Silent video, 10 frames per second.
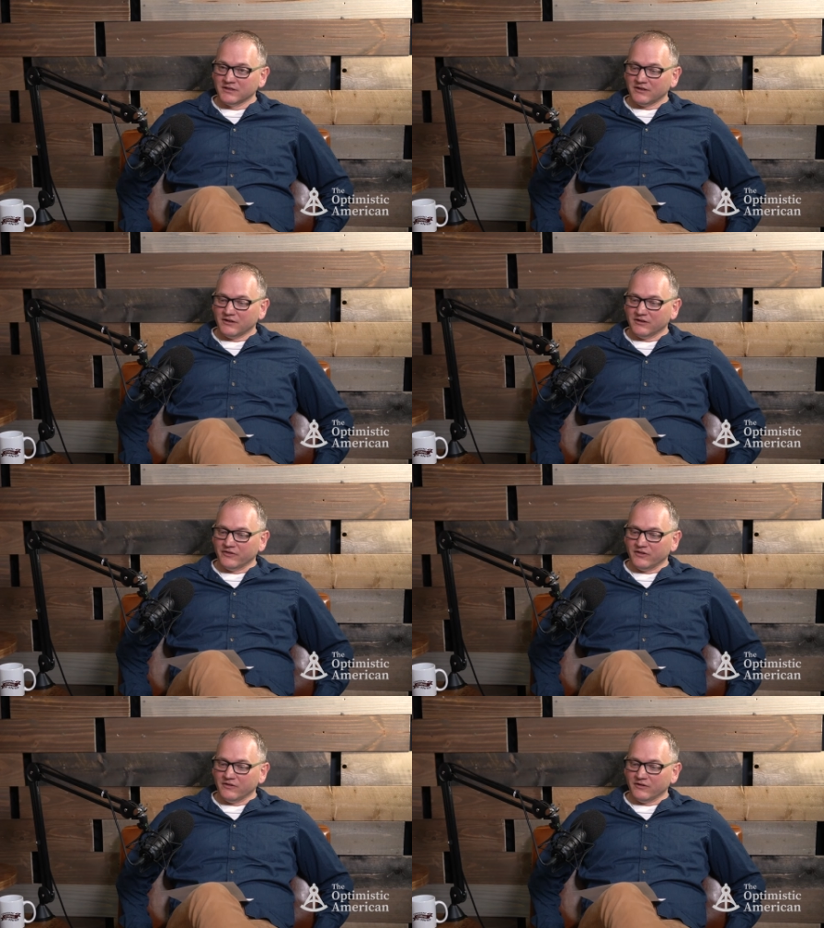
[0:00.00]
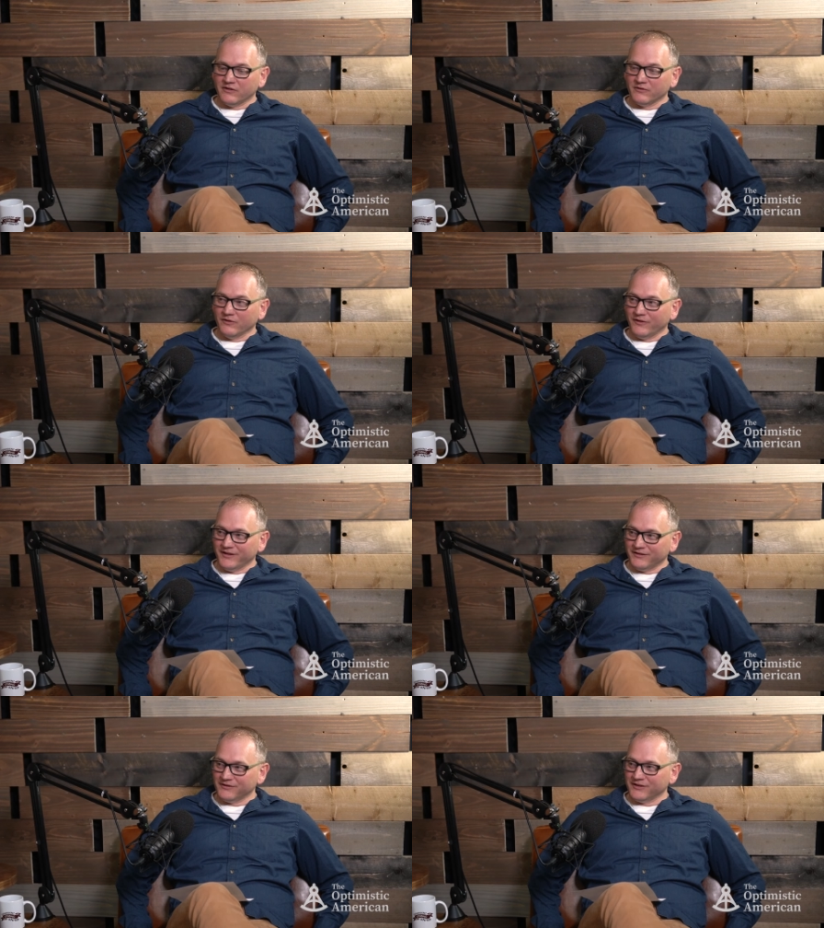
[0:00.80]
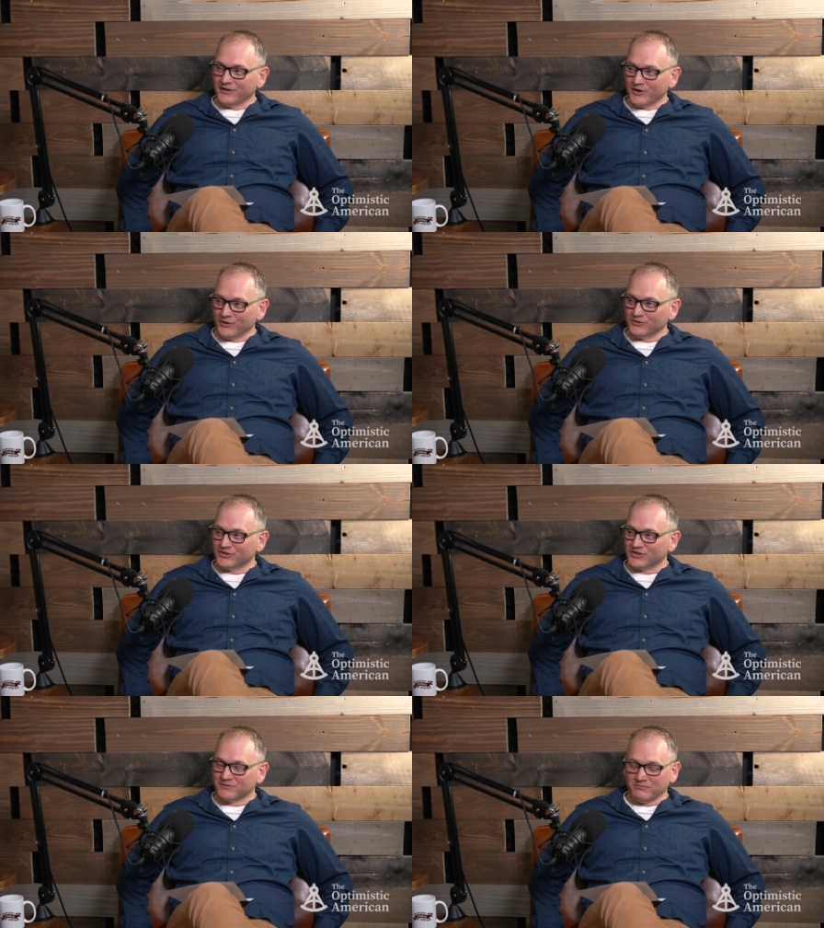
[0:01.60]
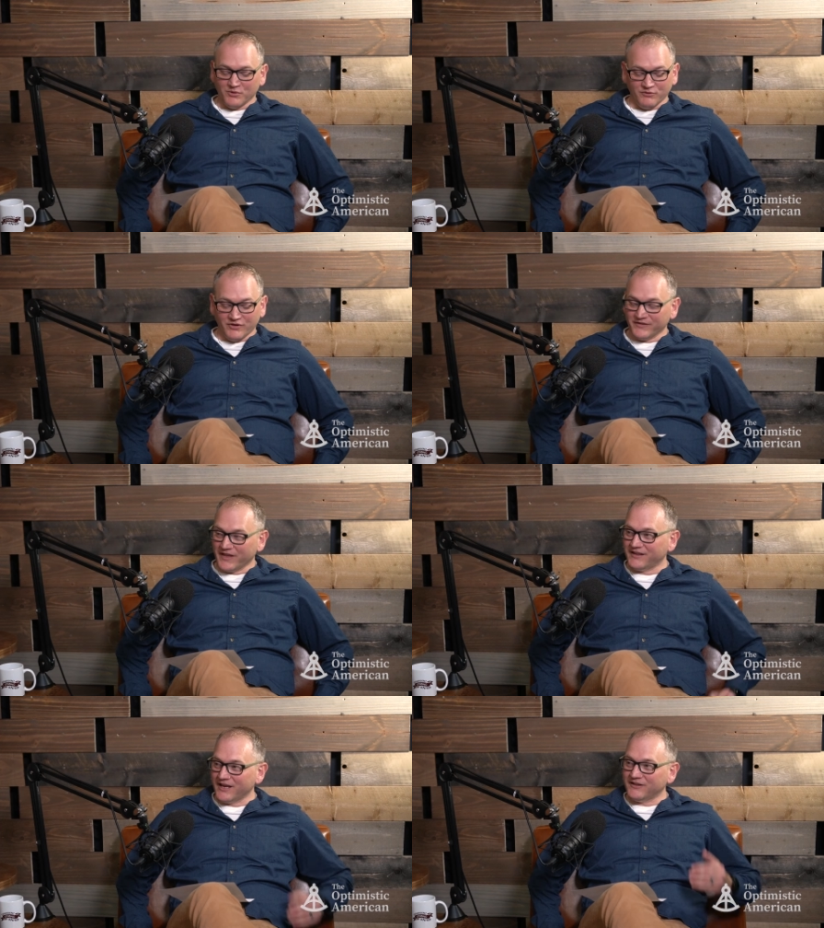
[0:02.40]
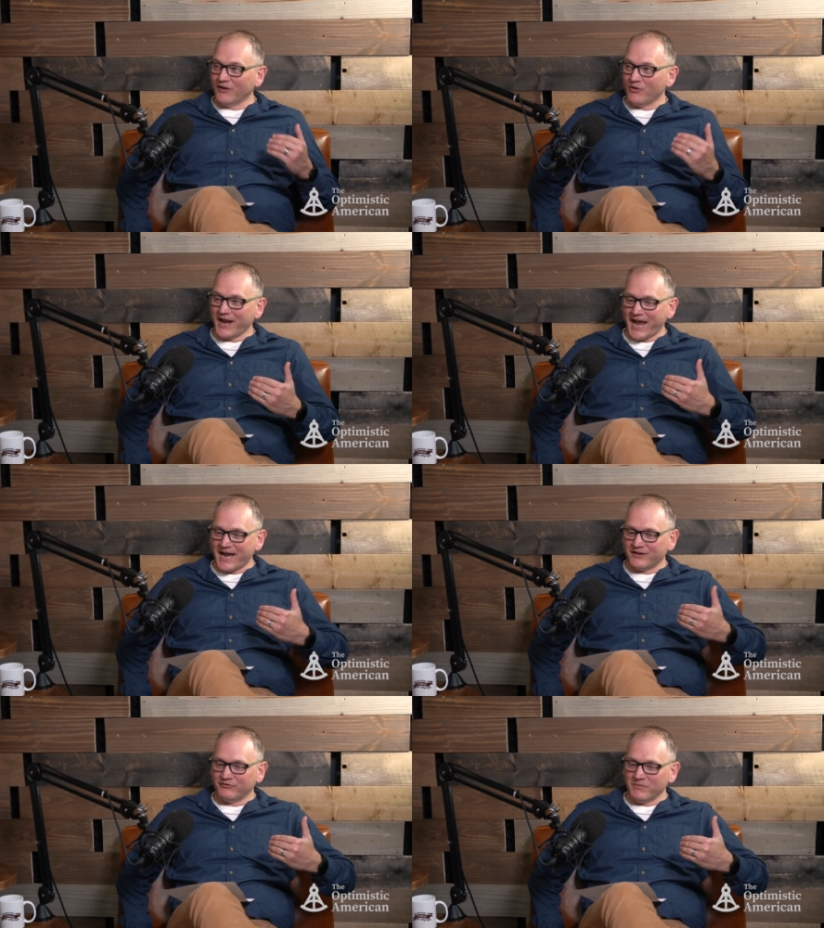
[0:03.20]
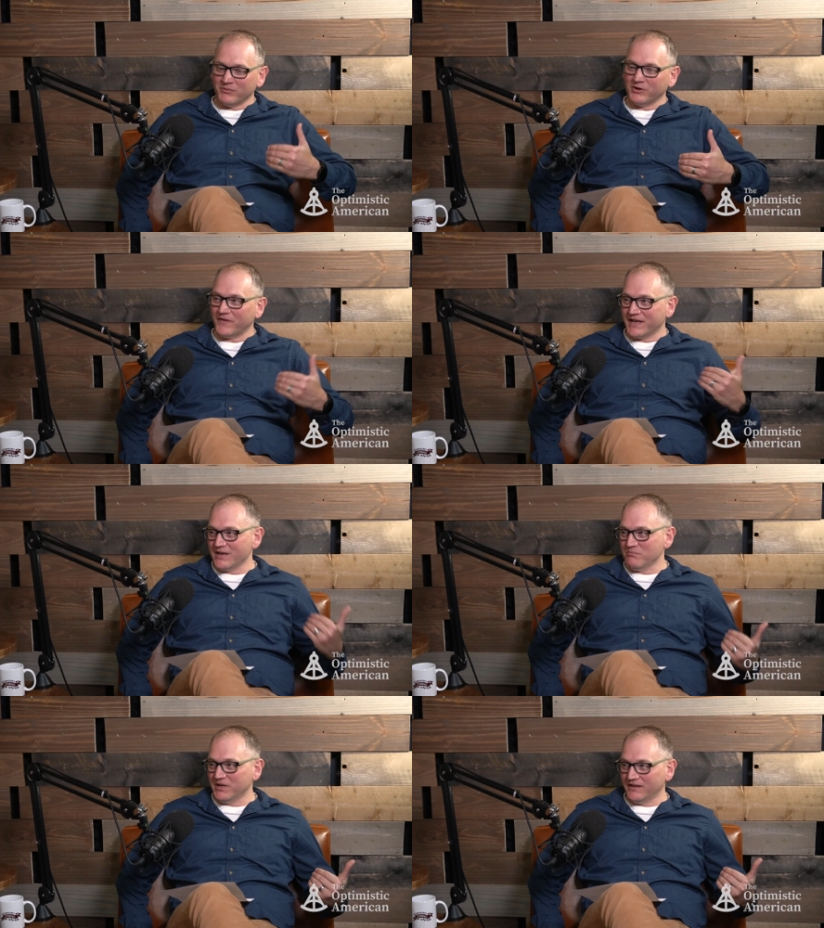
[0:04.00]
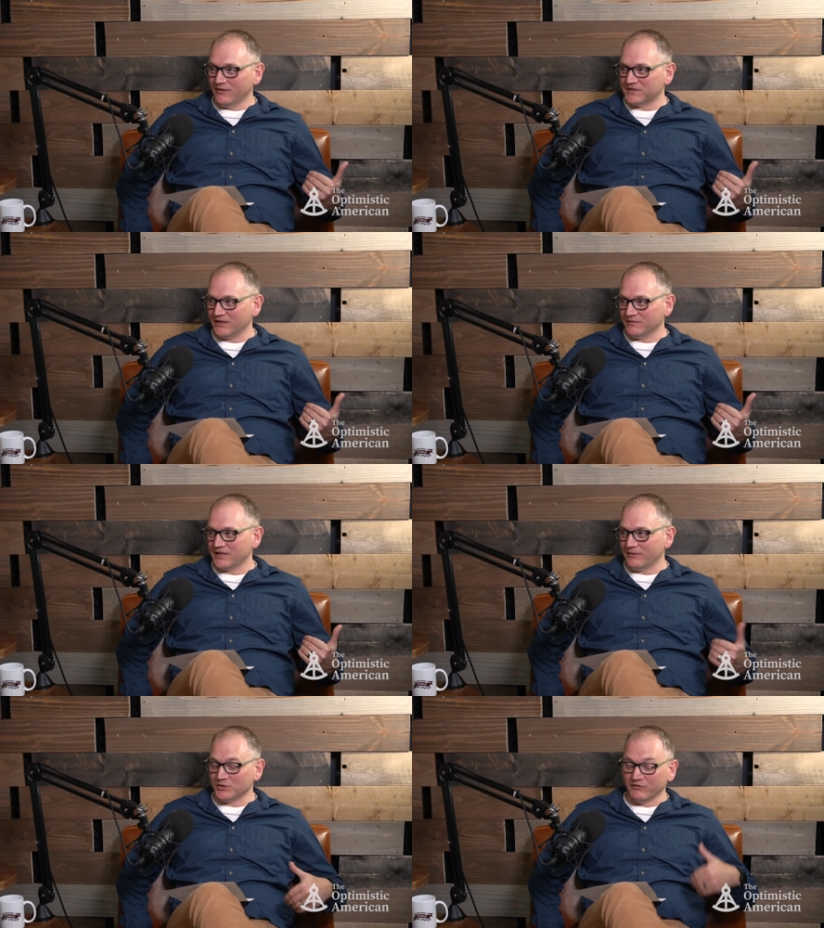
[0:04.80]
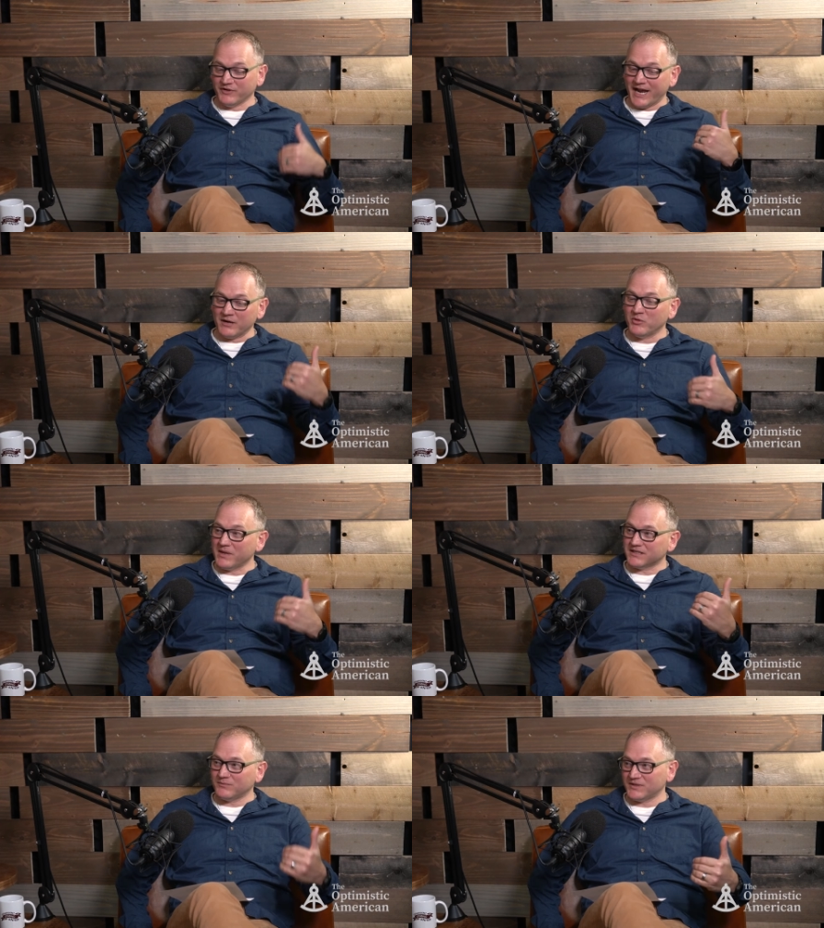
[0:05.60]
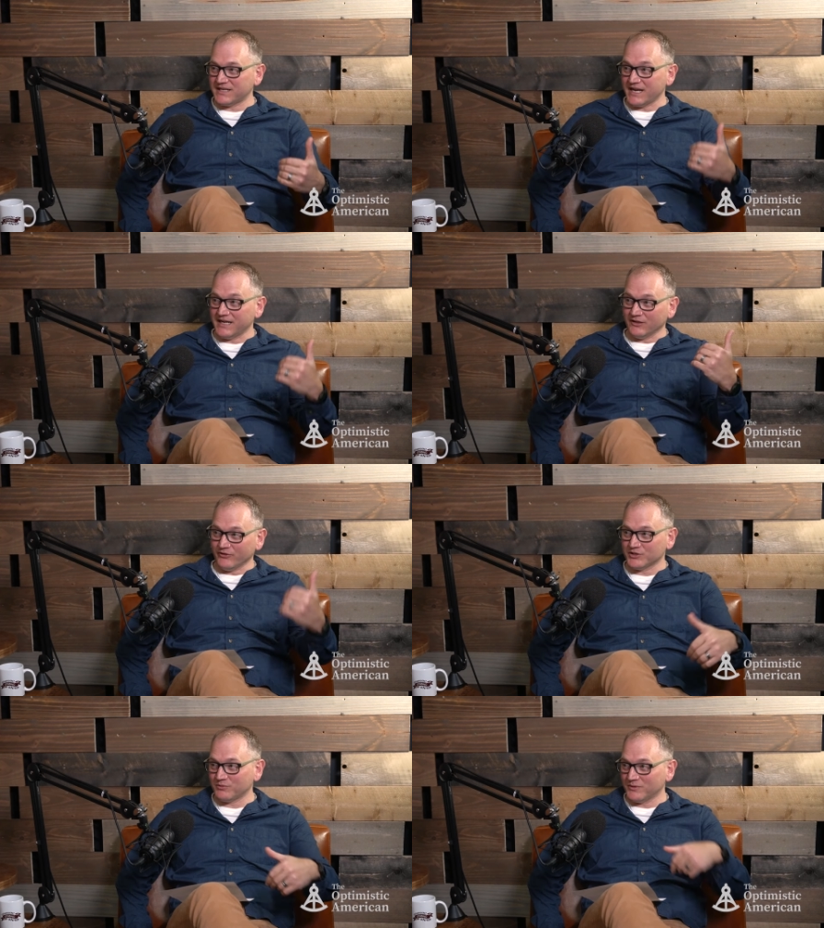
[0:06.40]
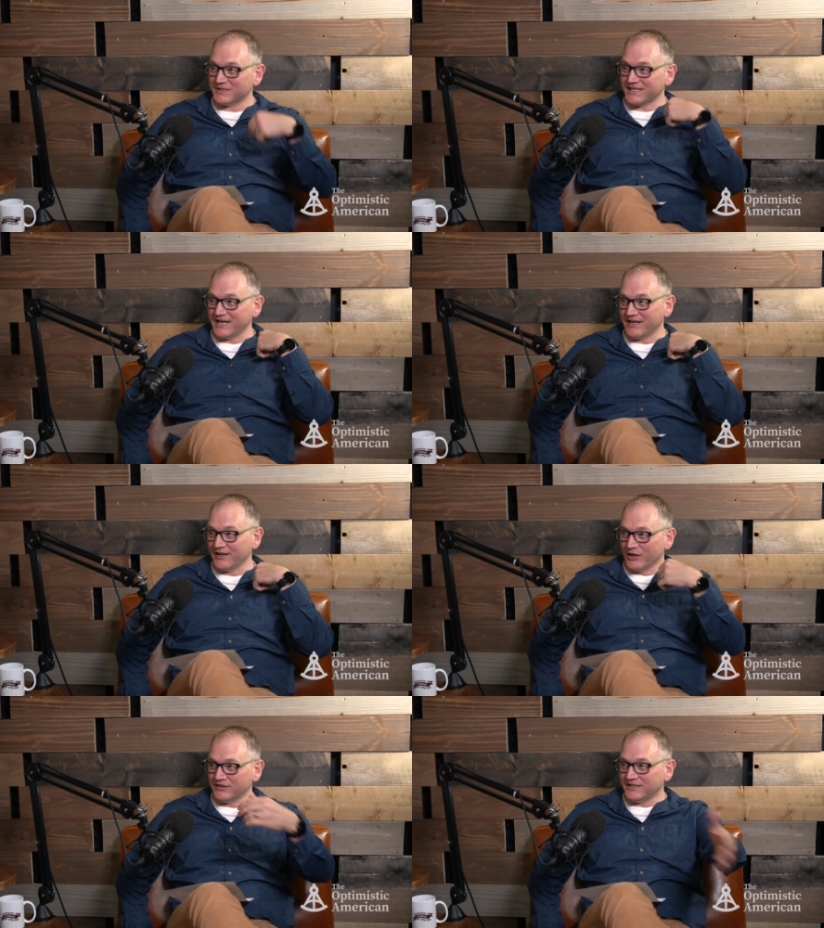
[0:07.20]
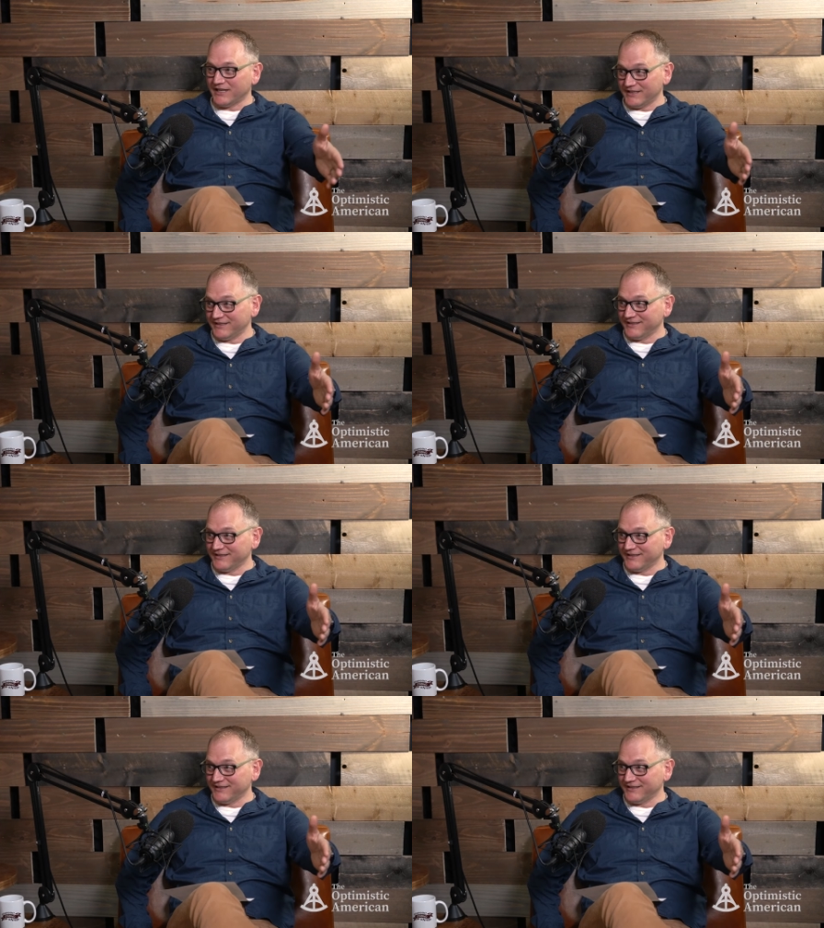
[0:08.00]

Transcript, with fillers: are oh, gosh, yeah. you know just move on they, they don't have memory where they keep beating themselves up so if an animal makes a mistake it learns from the mistake done